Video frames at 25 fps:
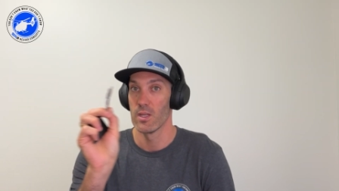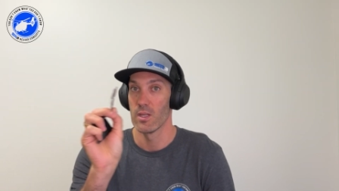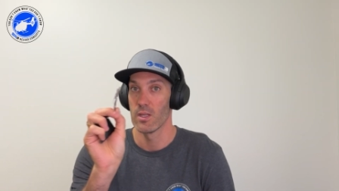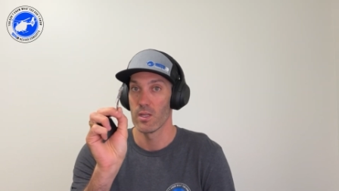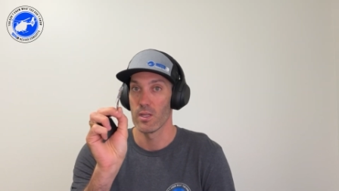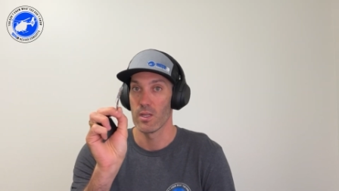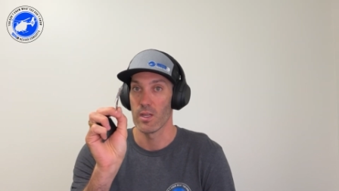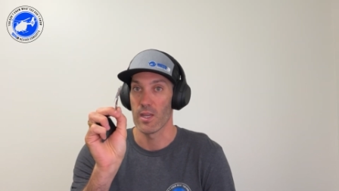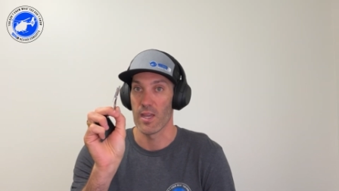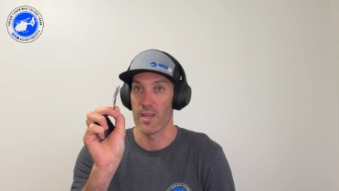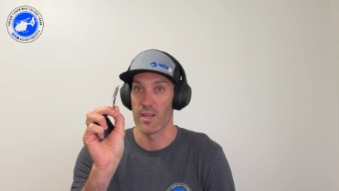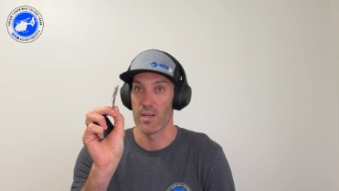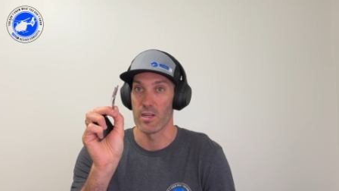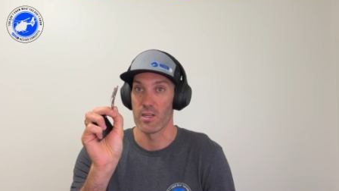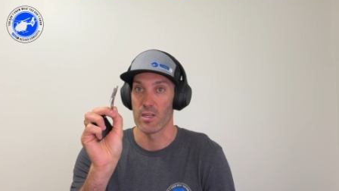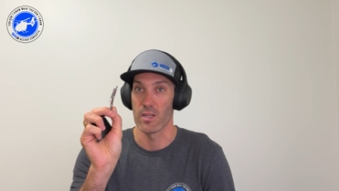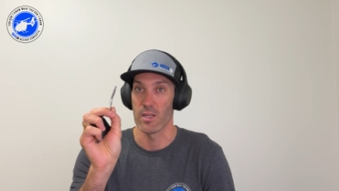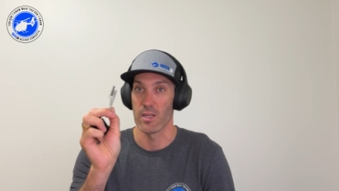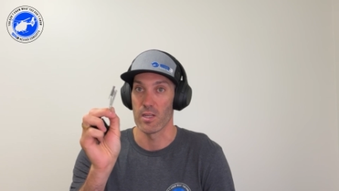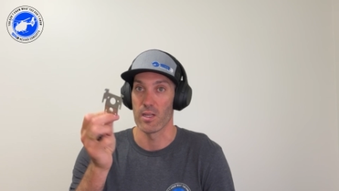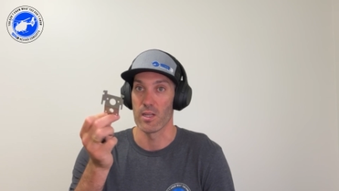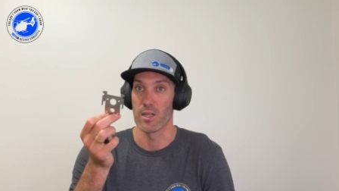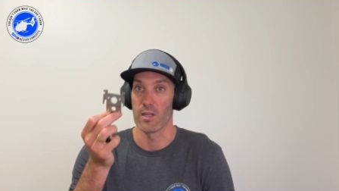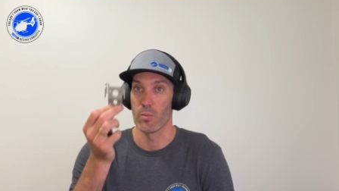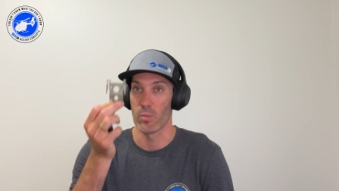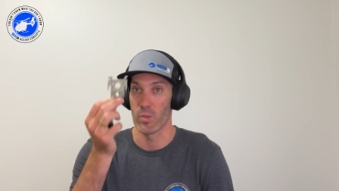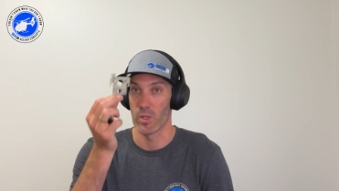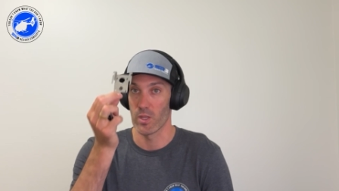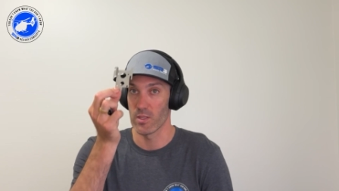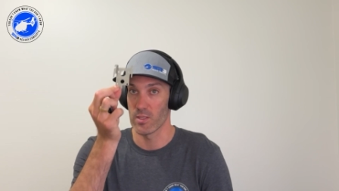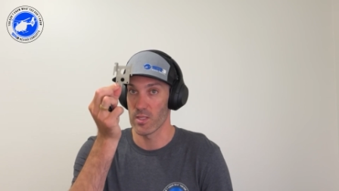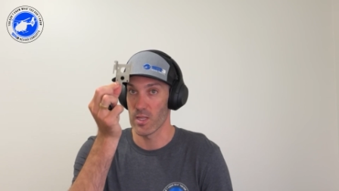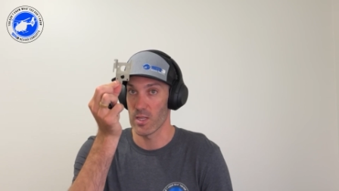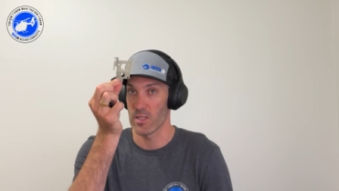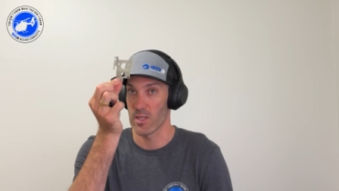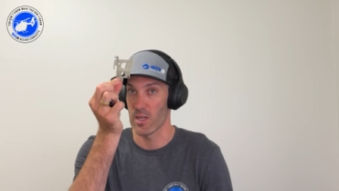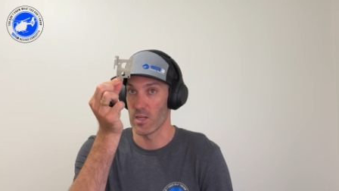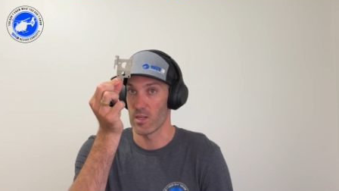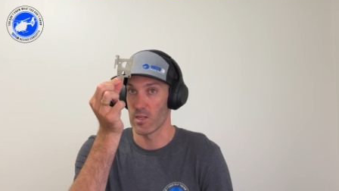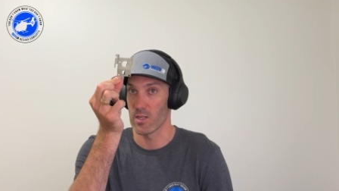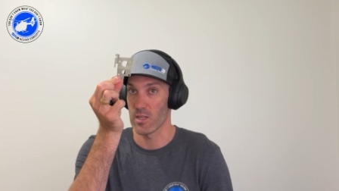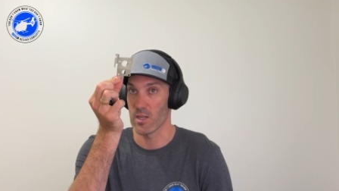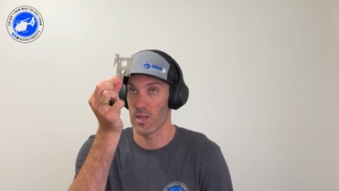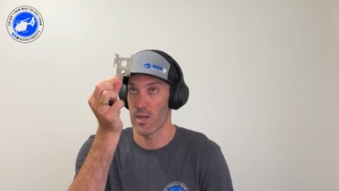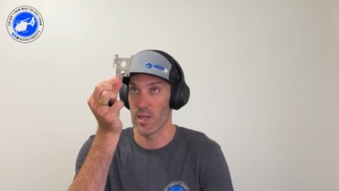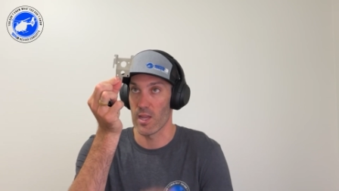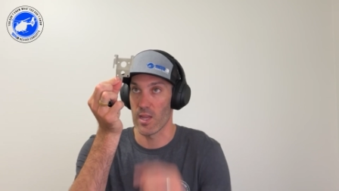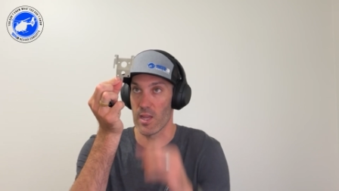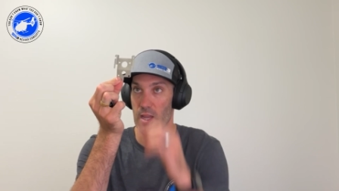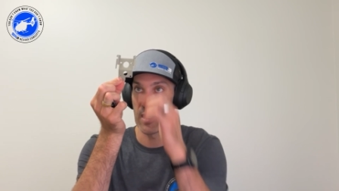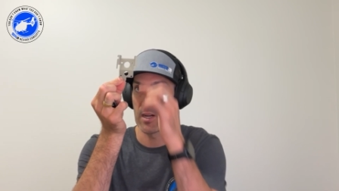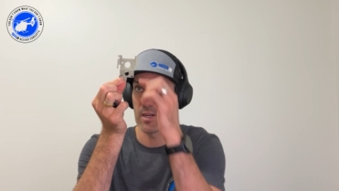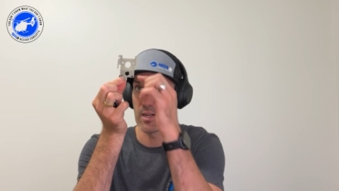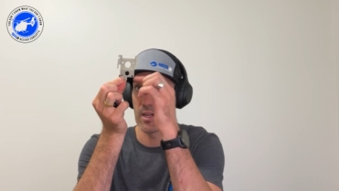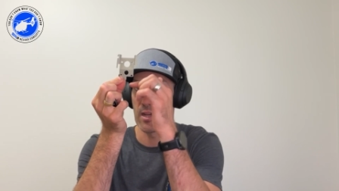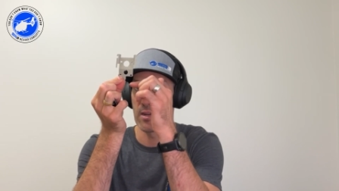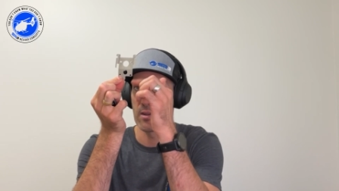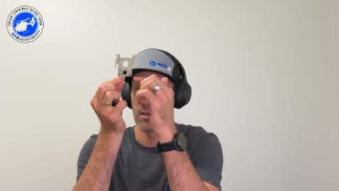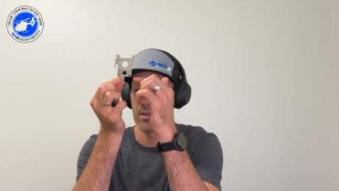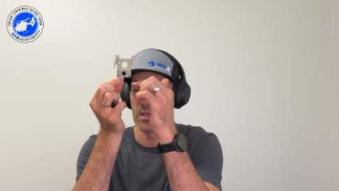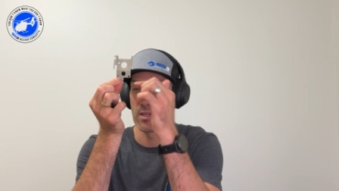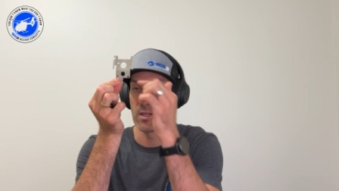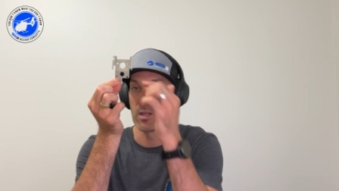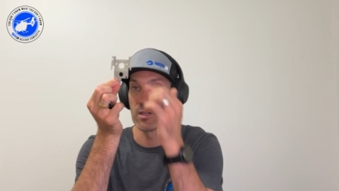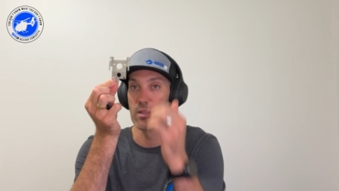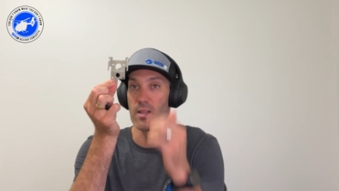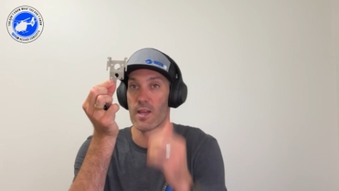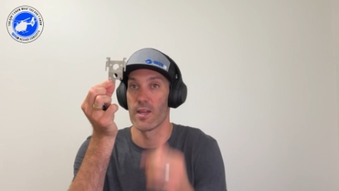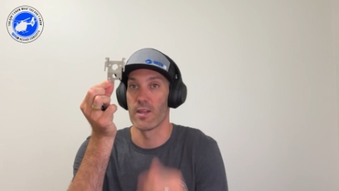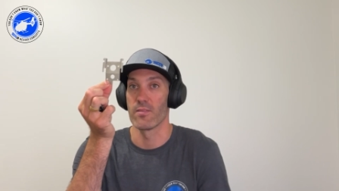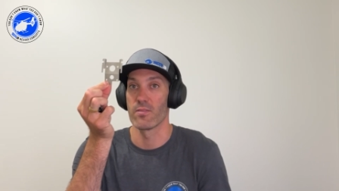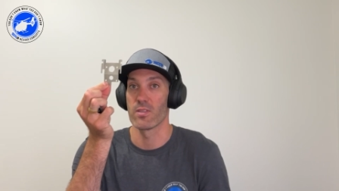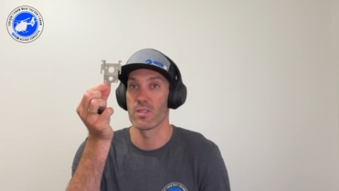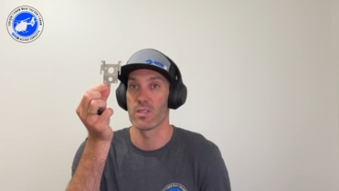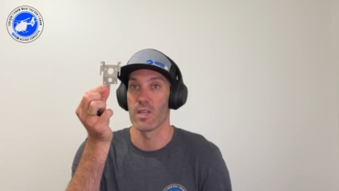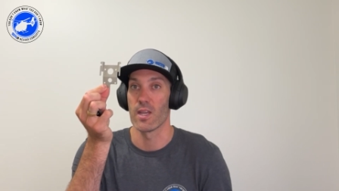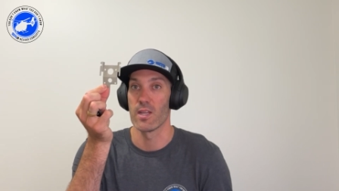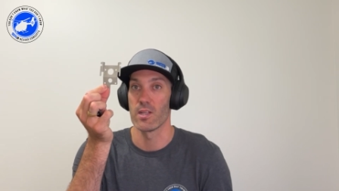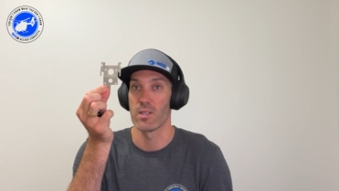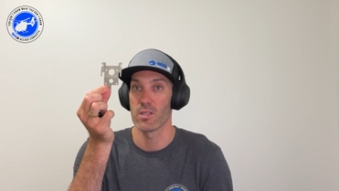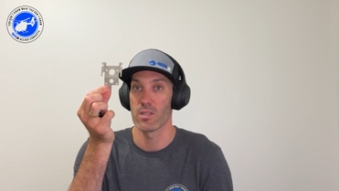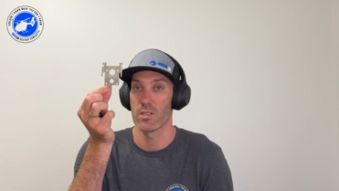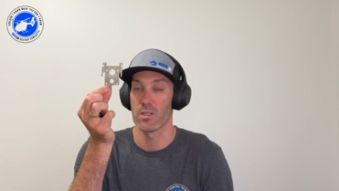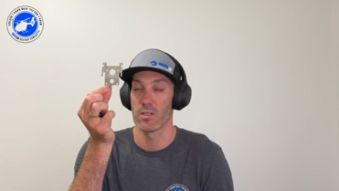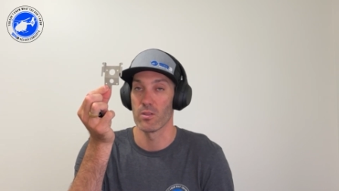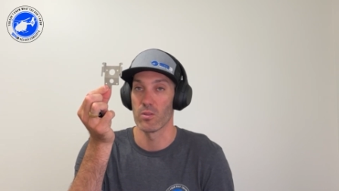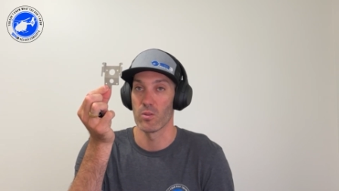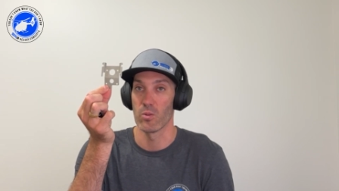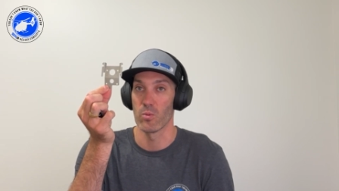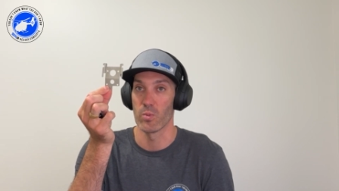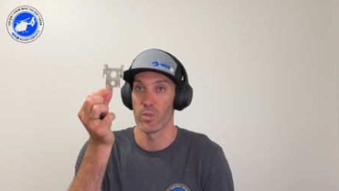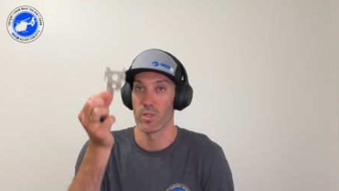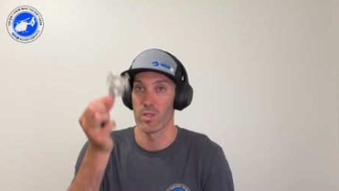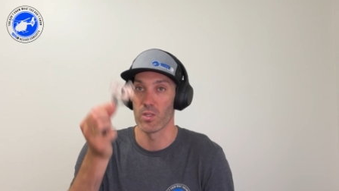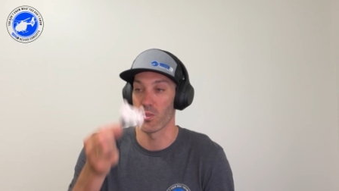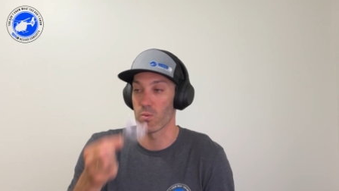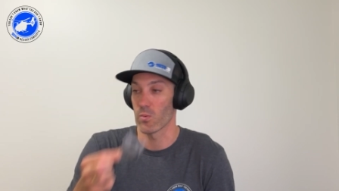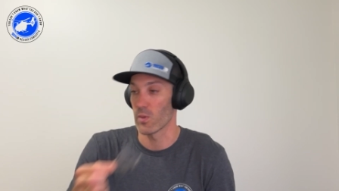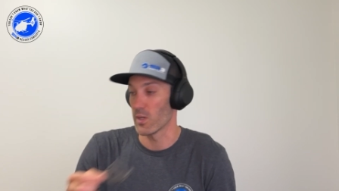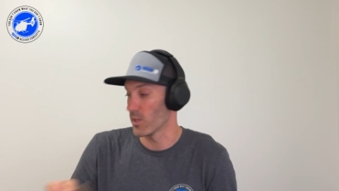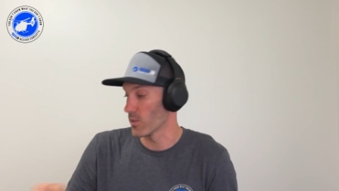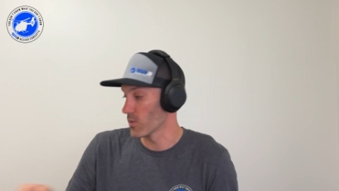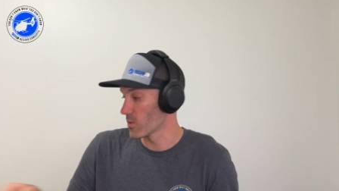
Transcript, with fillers: and because they tend to kind of hang down in your line of sight just a little bit as well.